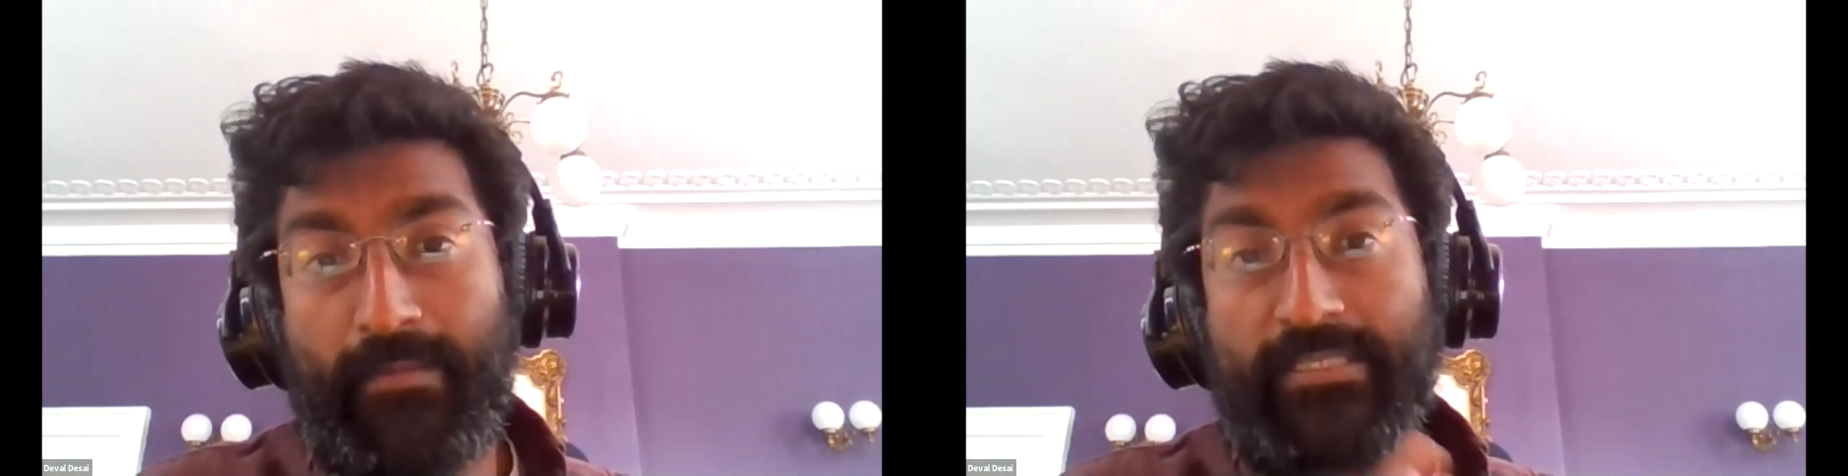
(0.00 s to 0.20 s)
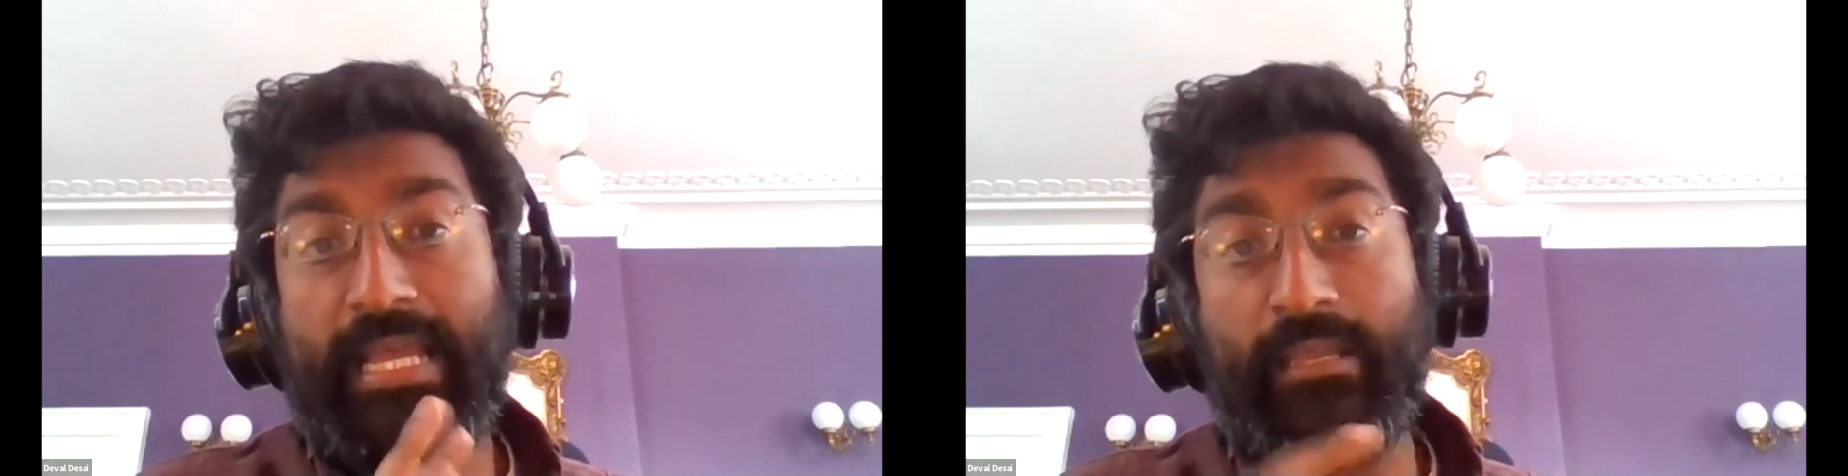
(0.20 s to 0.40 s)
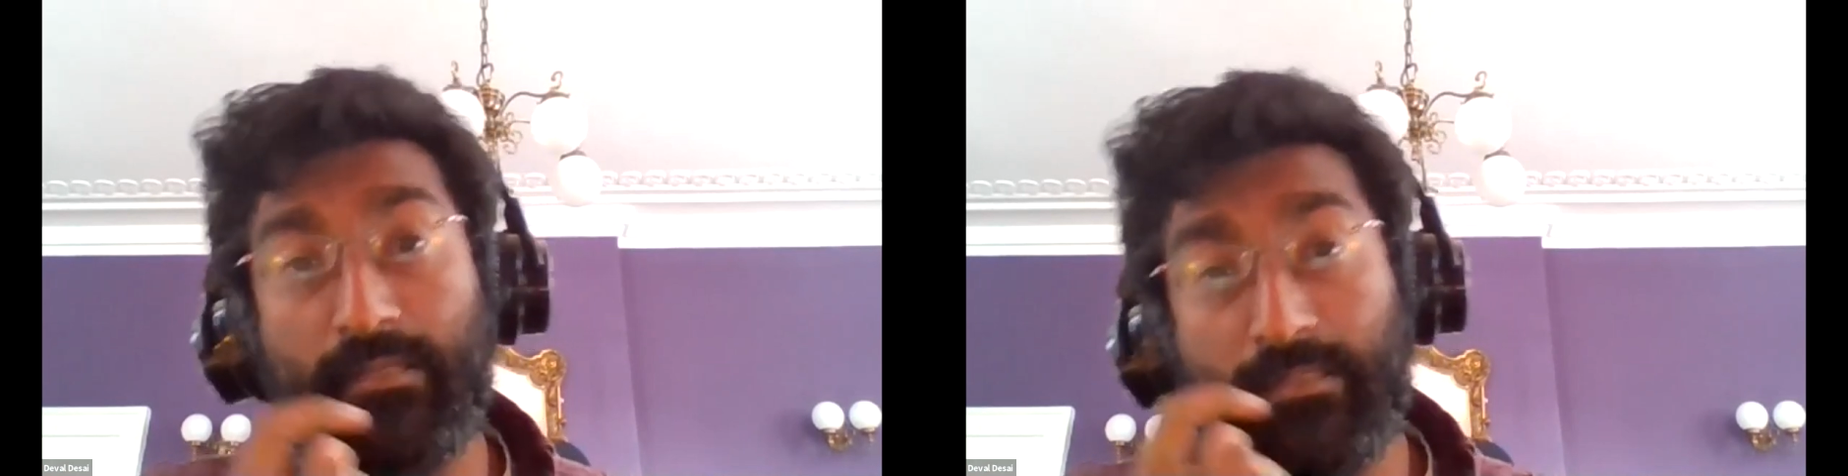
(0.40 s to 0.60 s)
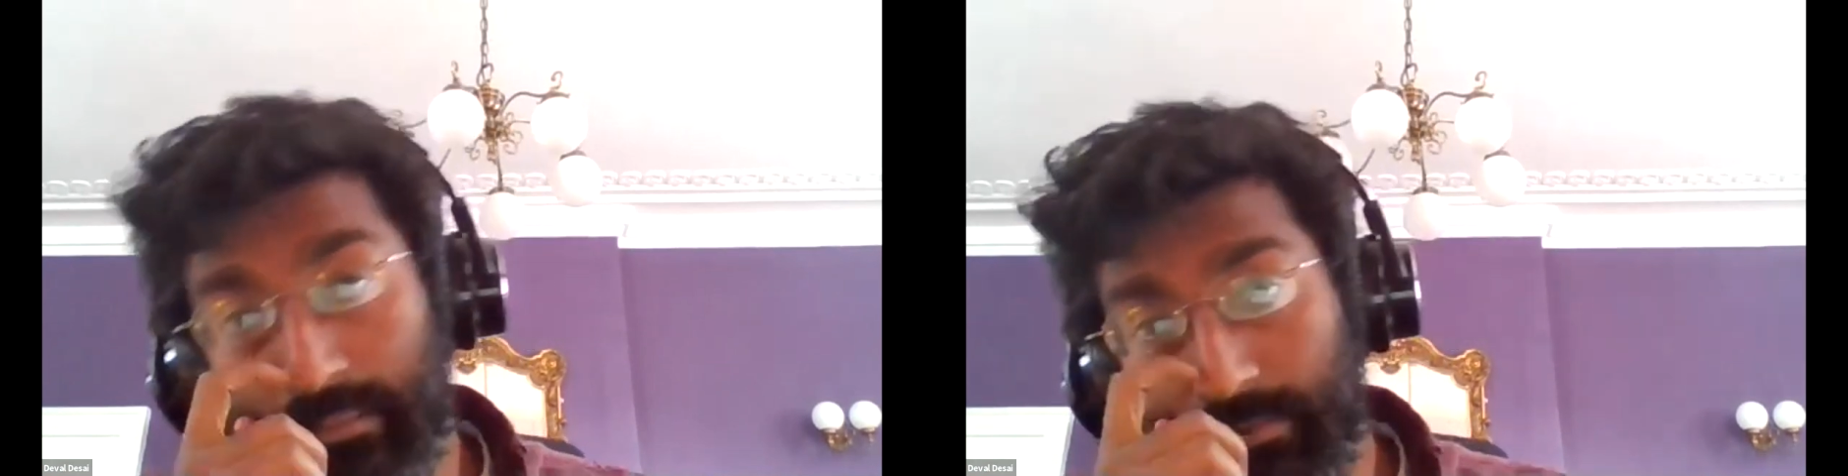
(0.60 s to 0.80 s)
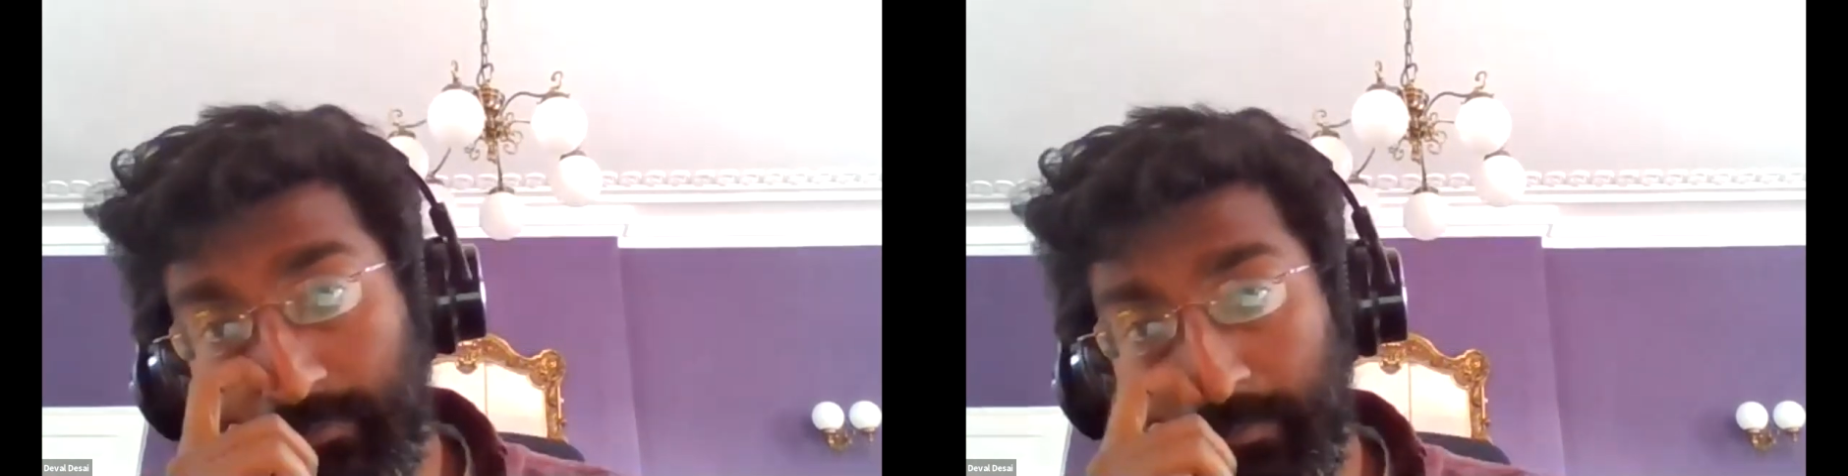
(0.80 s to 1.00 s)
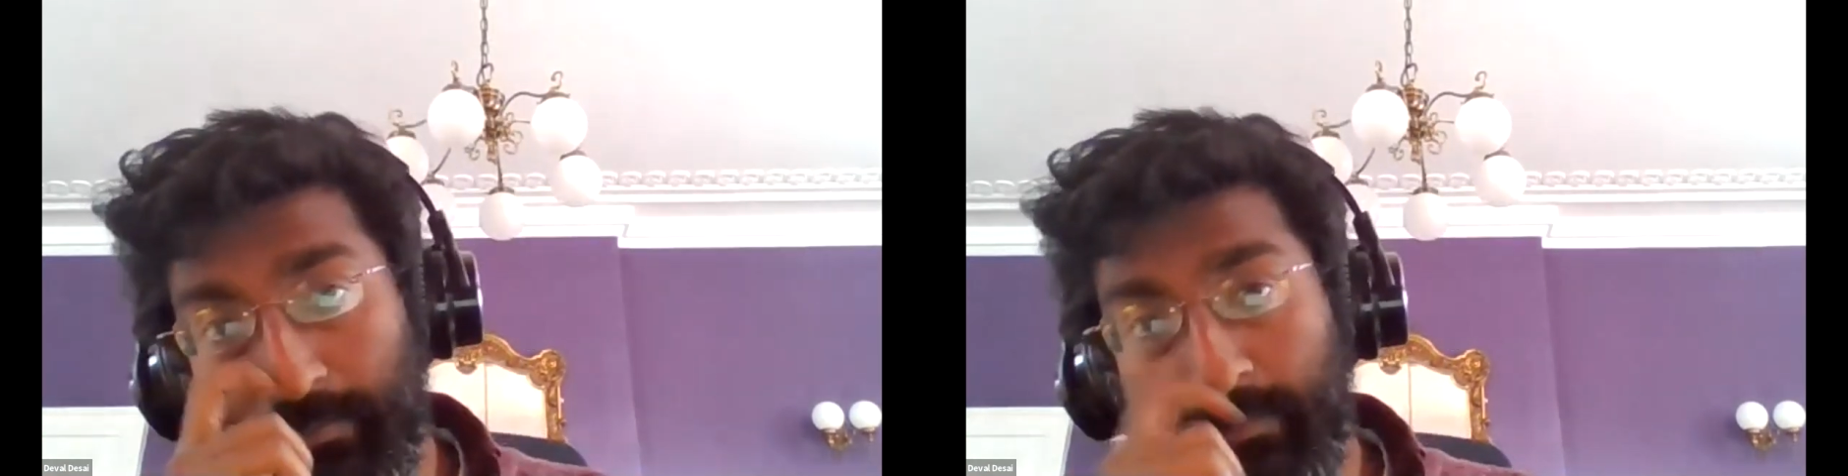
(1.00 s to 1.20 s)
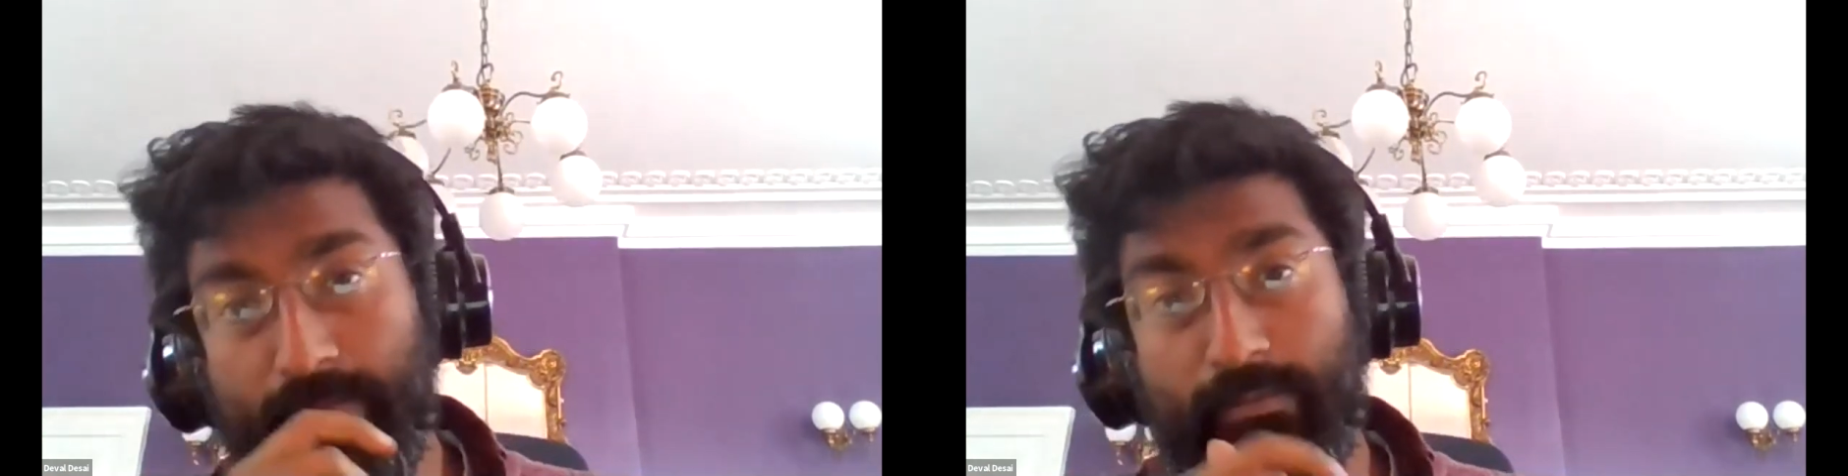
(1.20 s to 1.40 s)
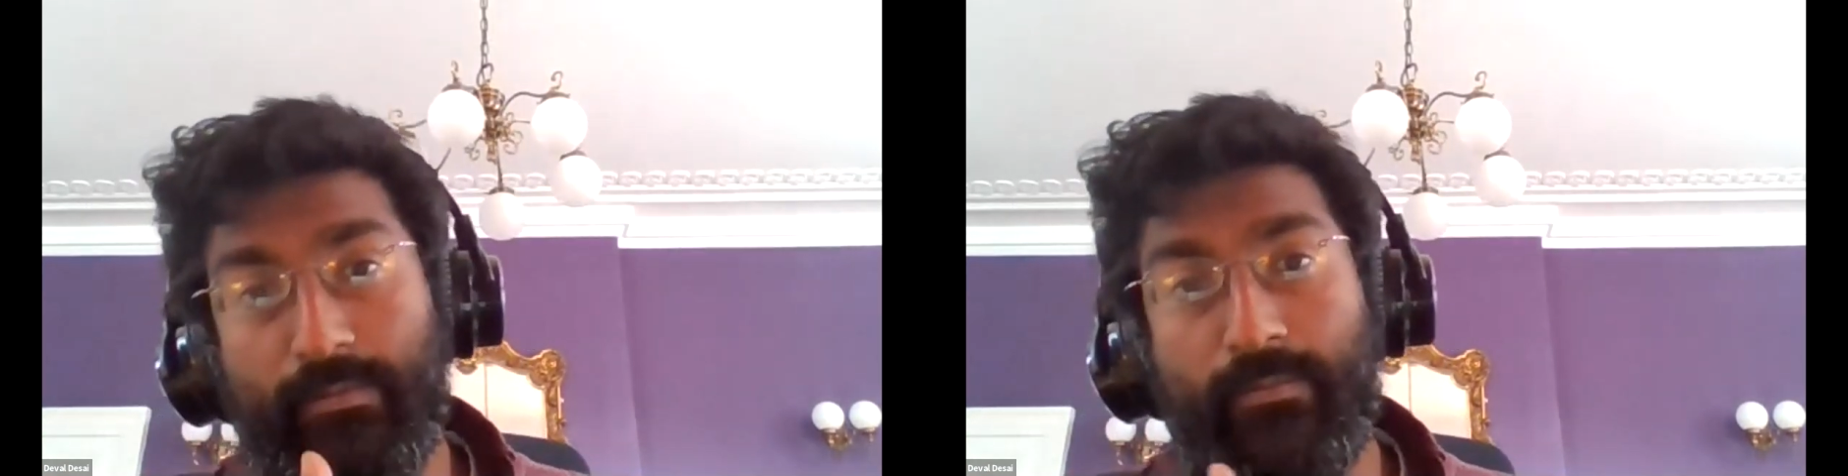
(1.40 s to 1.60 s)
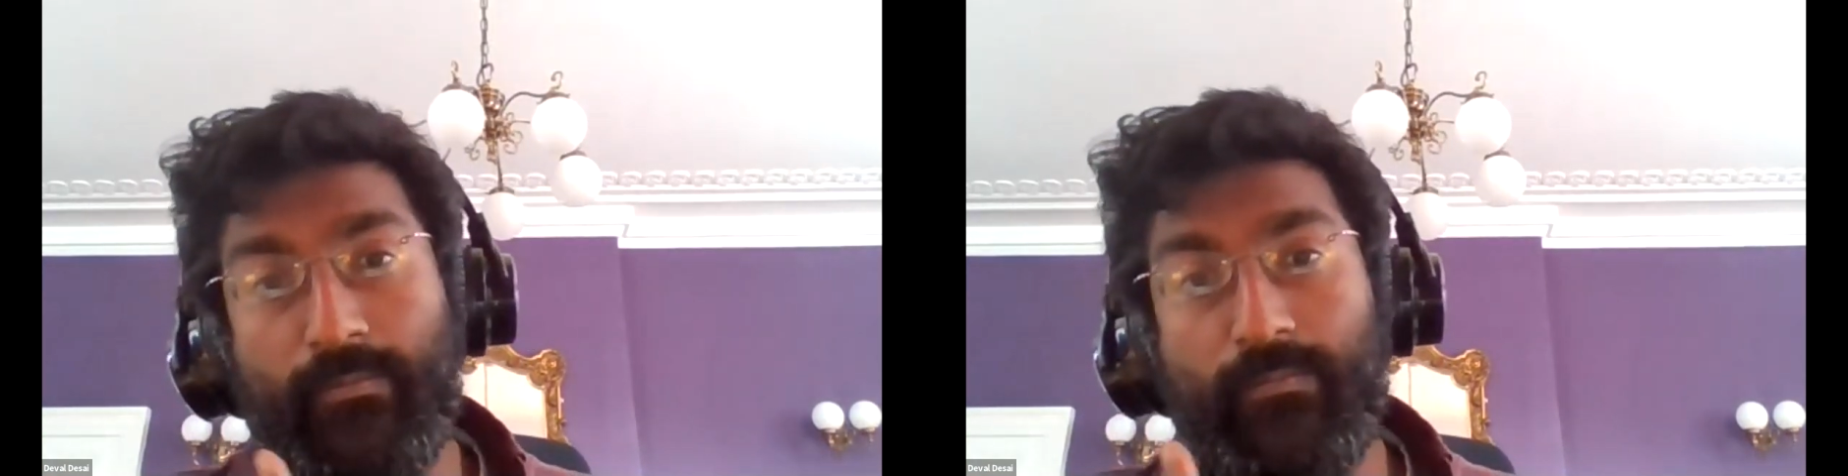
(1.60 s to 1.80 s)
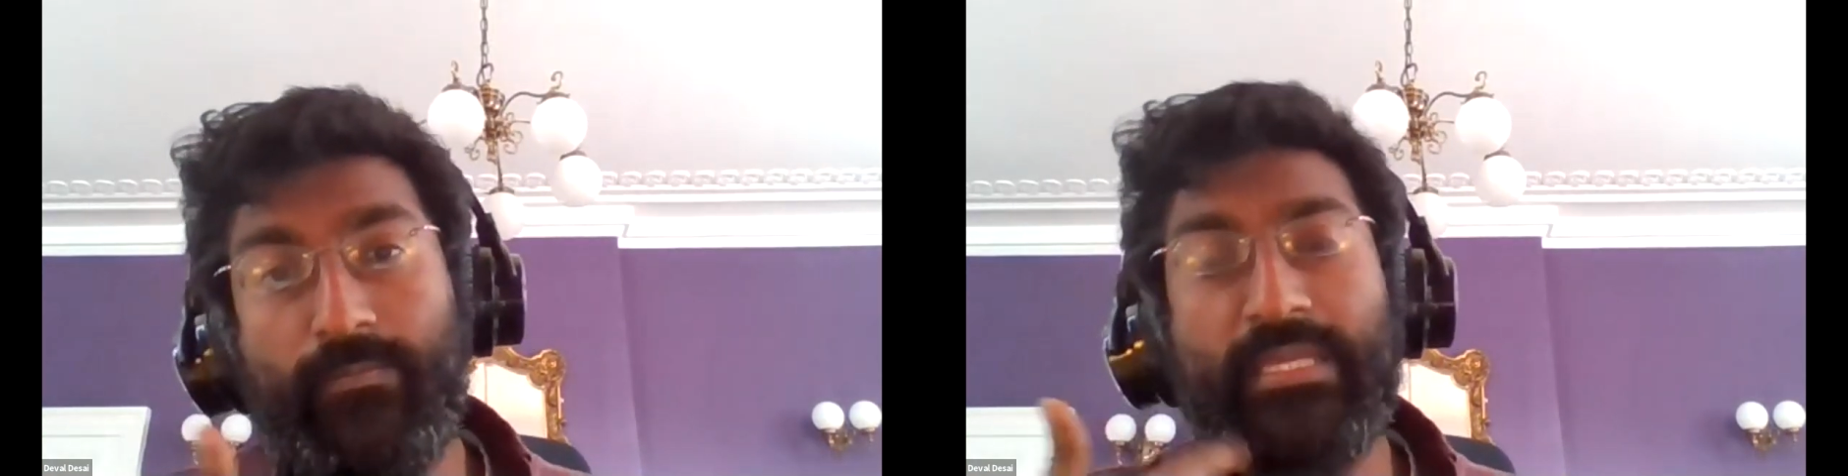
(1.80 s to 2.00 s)
Second,
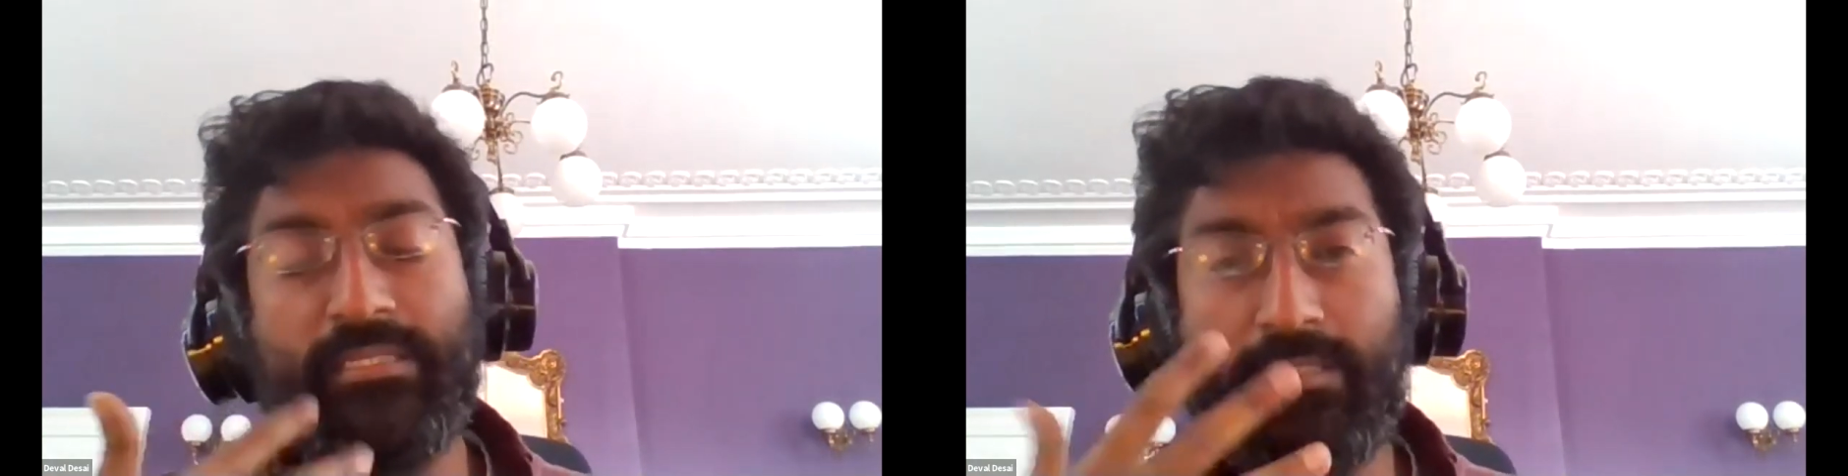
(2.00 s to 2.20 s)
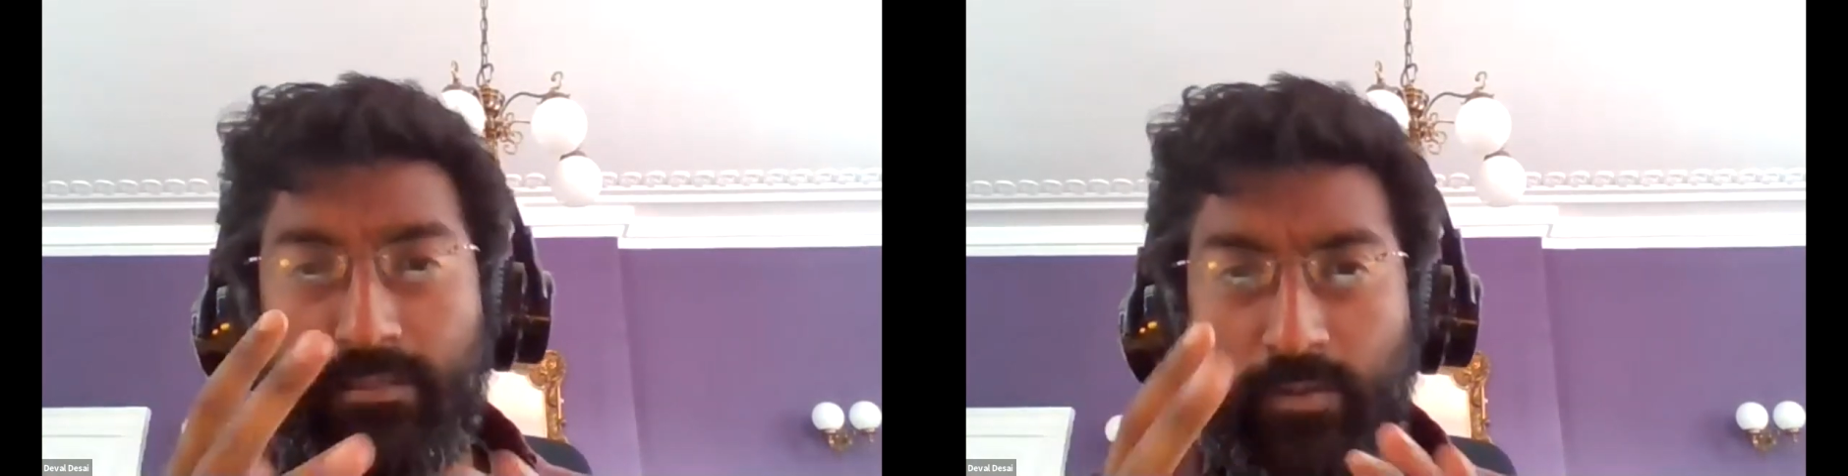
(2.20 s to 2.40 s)
this